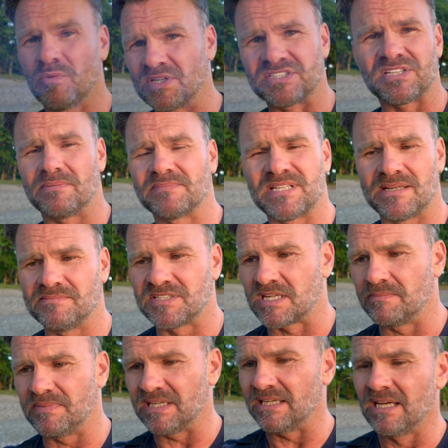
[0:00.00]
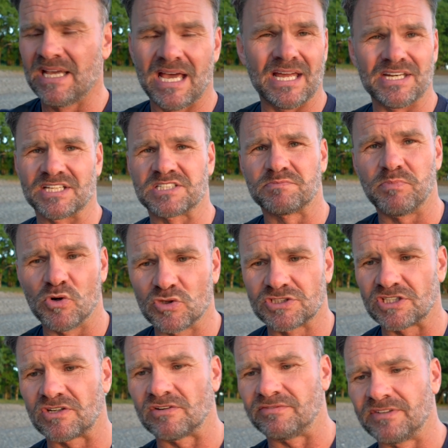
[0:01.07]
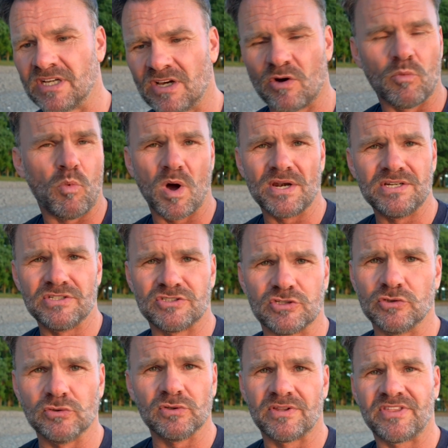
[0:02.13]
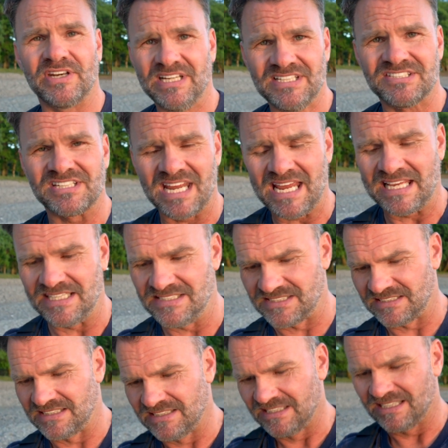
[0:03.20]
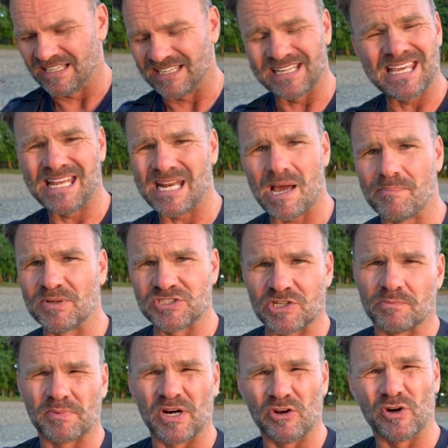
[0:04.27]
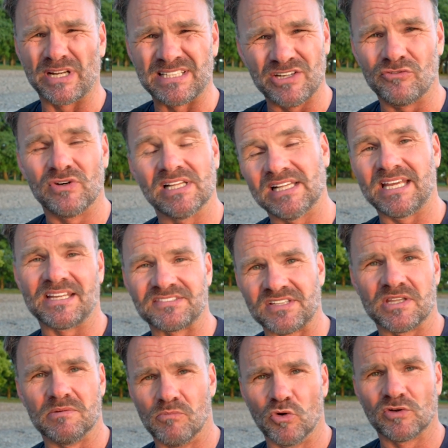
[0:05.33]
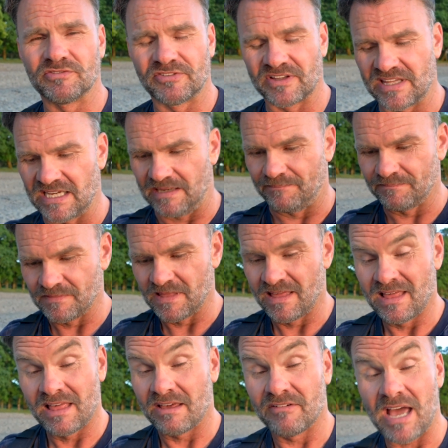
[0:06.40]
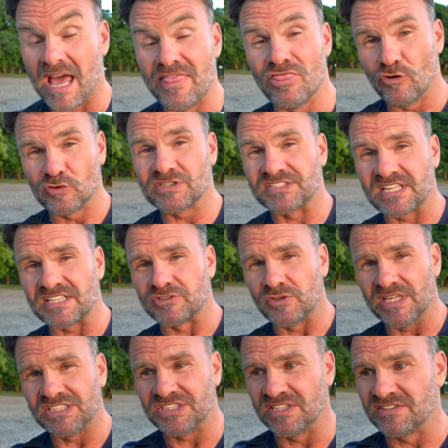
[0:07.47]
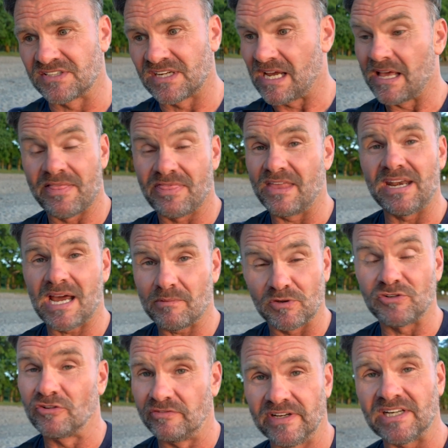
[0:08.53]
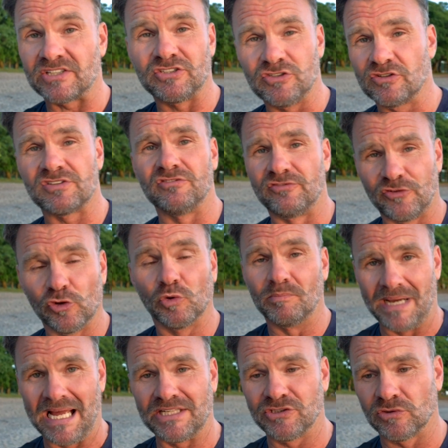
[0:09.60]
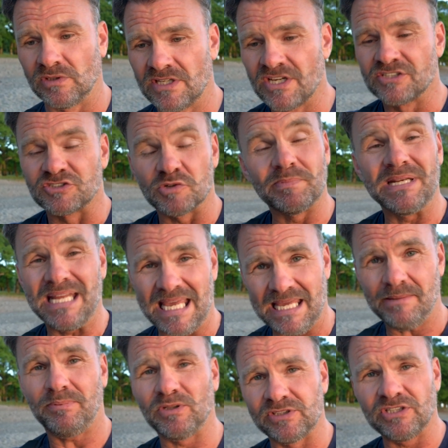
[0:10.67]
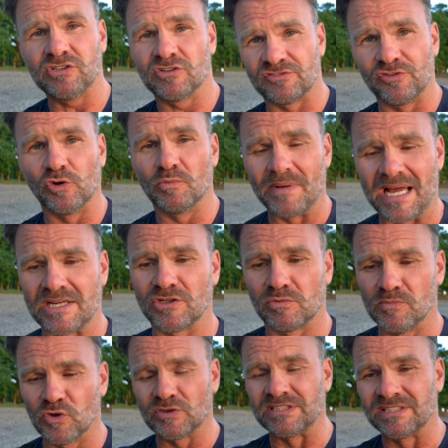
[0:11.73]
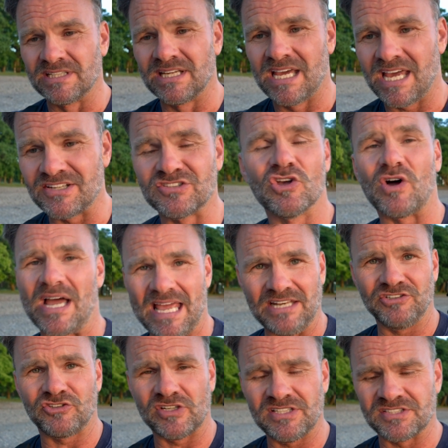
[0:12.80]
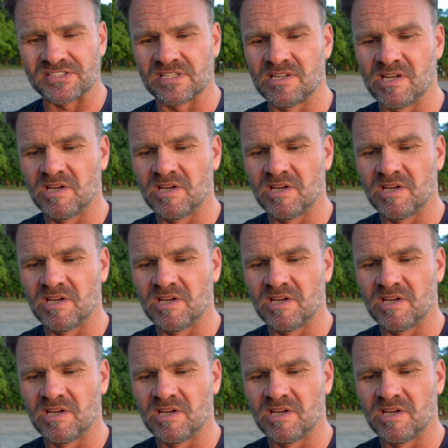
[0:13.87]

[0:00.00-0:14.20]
which sometimes can be an exposure of 1, 2, 3 seconds. And again, aperture priority really isn't the mode for that. In those situations, then I would revert to using full manual. So being able to use full manual mode is not a hindrance,